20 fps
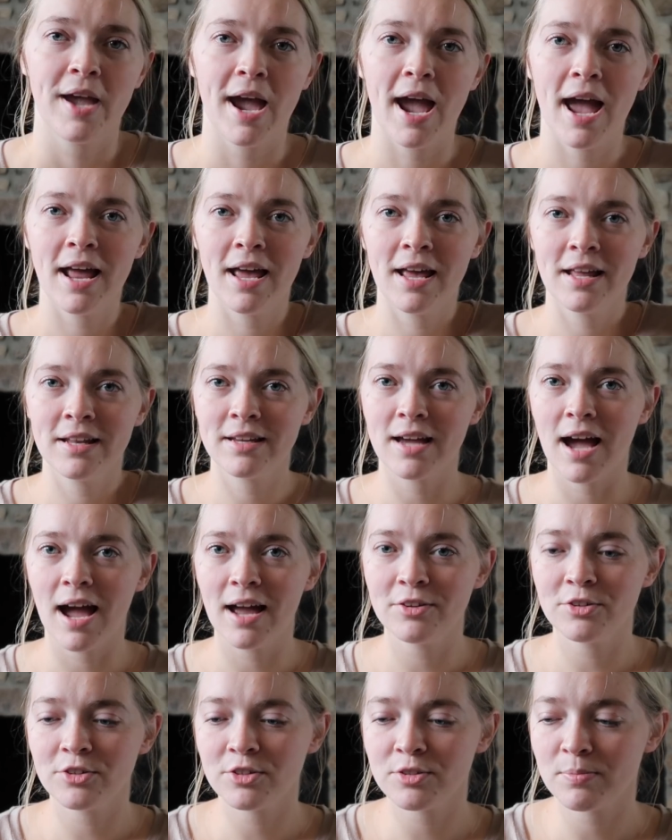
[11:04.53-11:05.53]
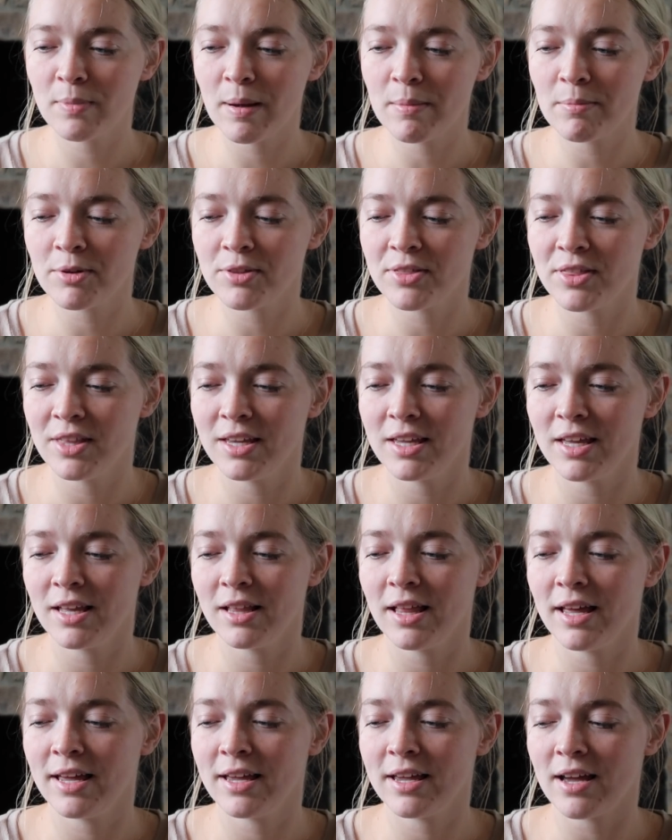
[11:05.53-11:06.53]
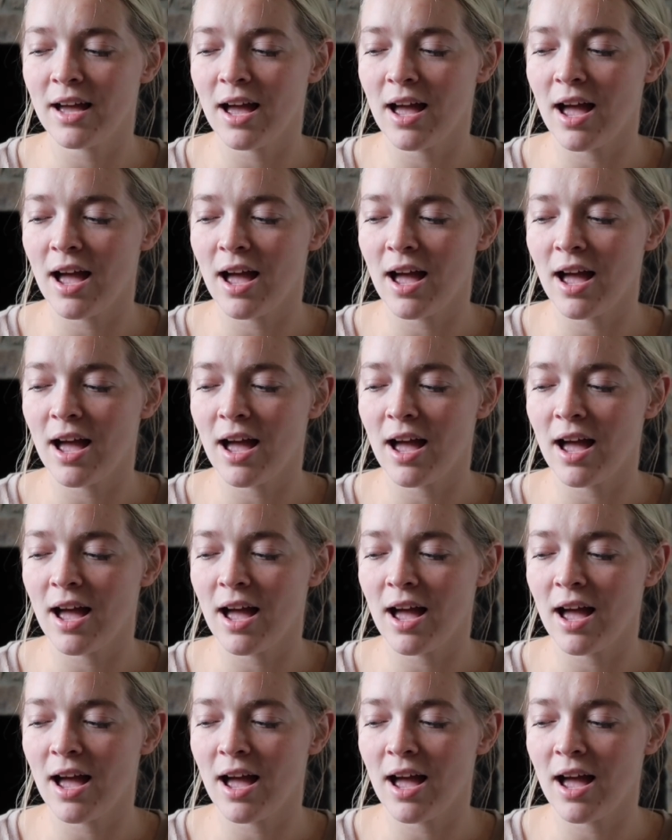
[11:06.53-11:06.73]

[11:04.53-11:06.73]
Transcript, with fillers: And I just remember thinking like,